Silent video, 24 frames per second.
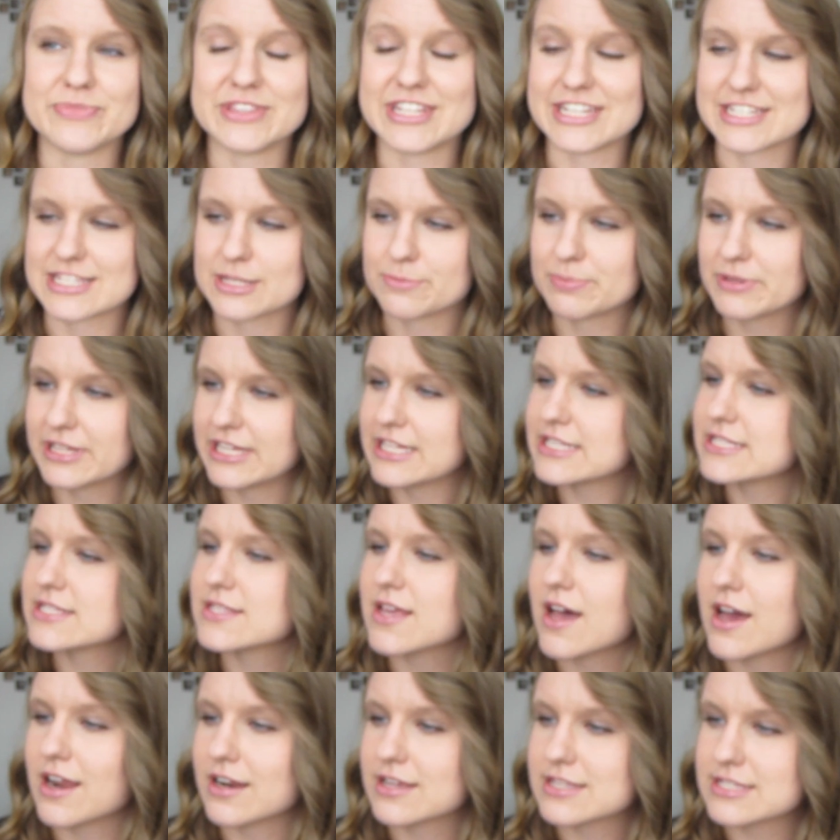
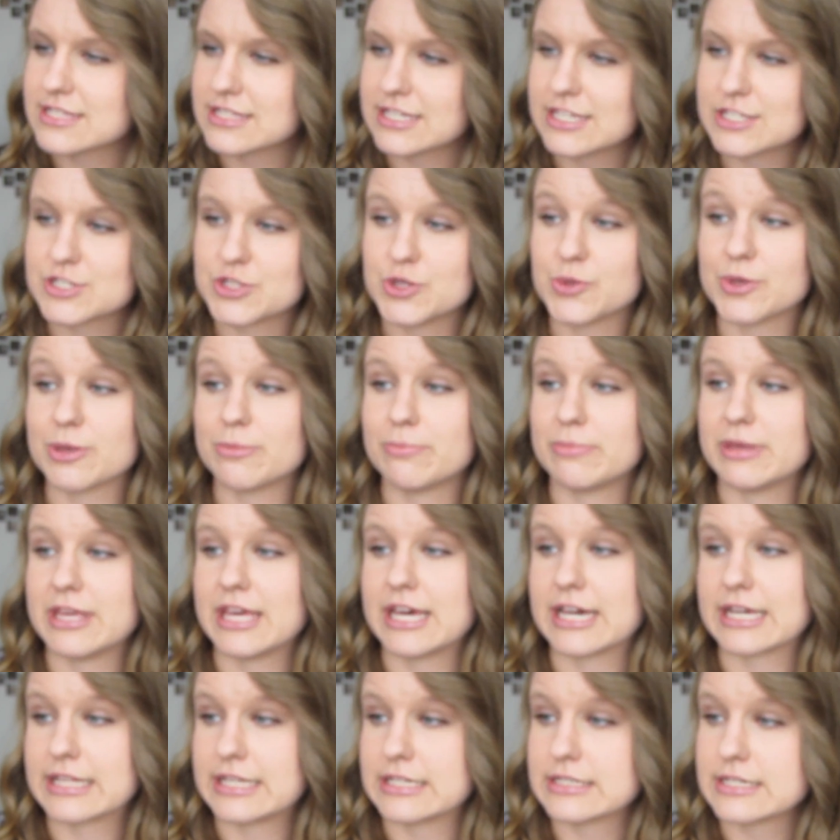disciplines, honestly, so you can
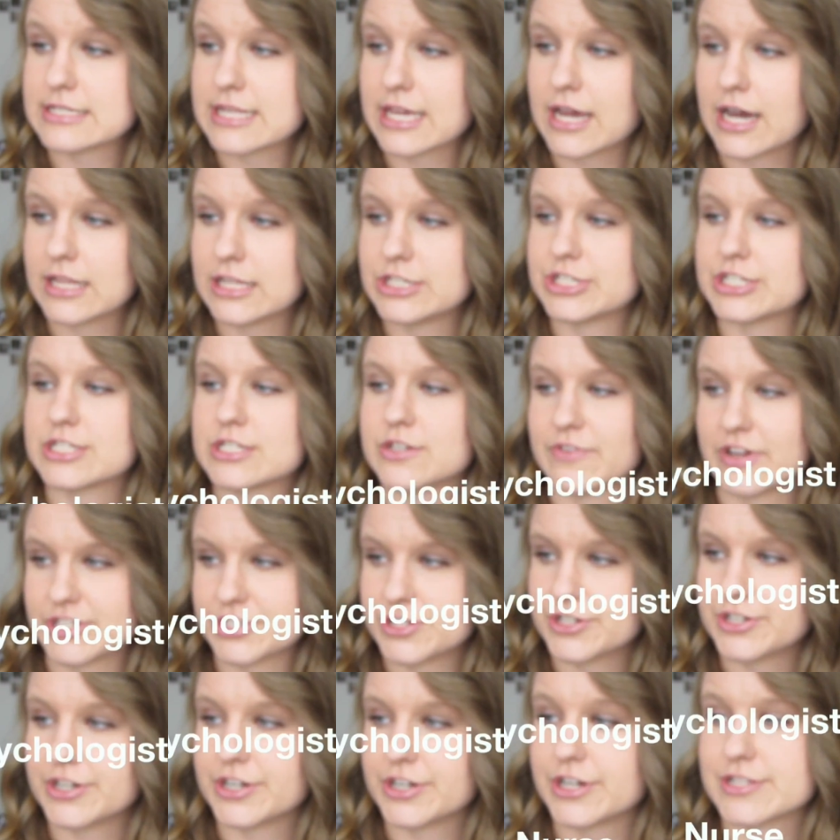be a clinical psychologist, a
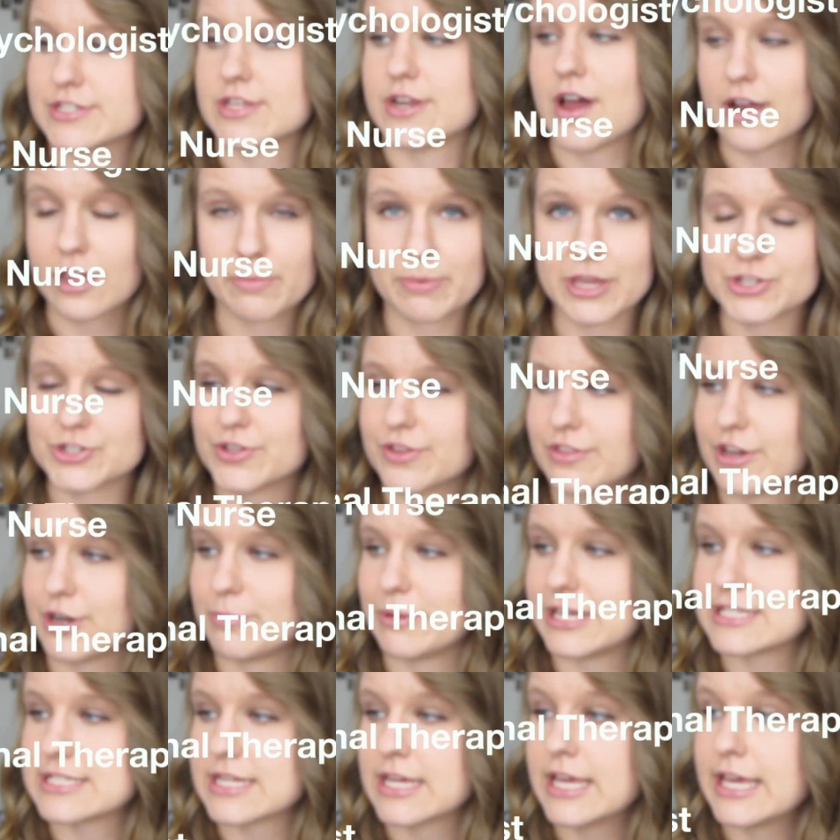registered nurse, an occupational
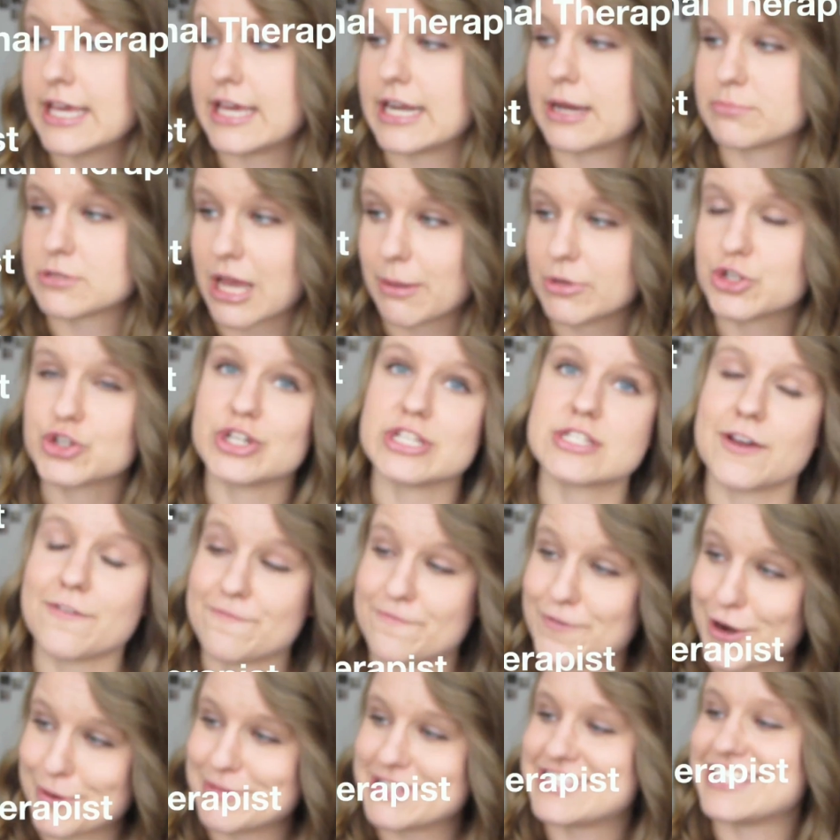therapist, an optometrist, a
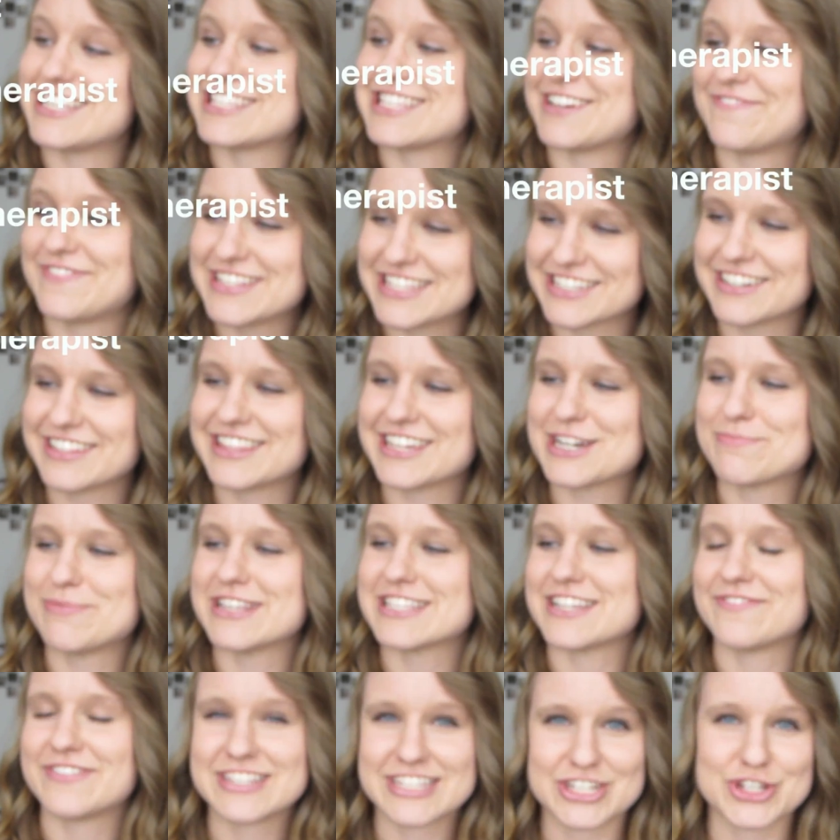pharmacist, a physical
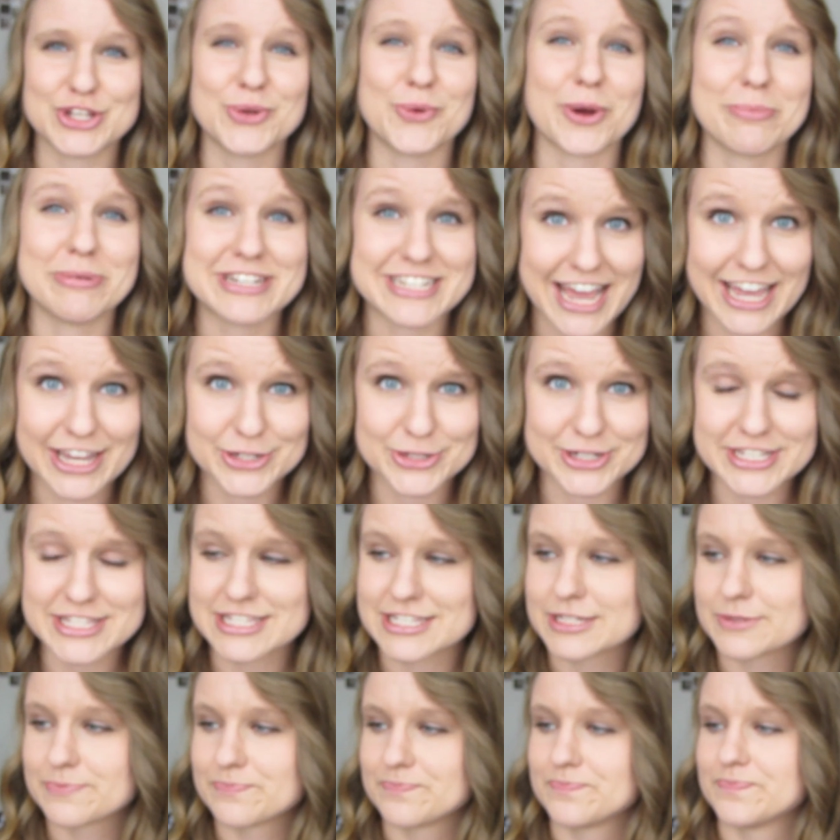therapist, a physician, or a
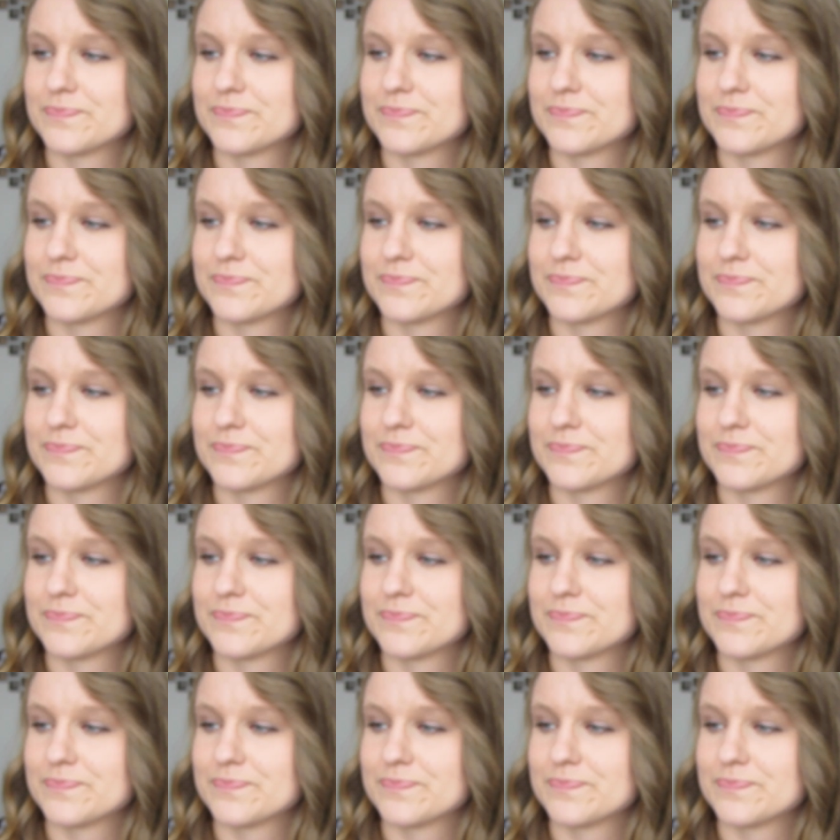podiatrist.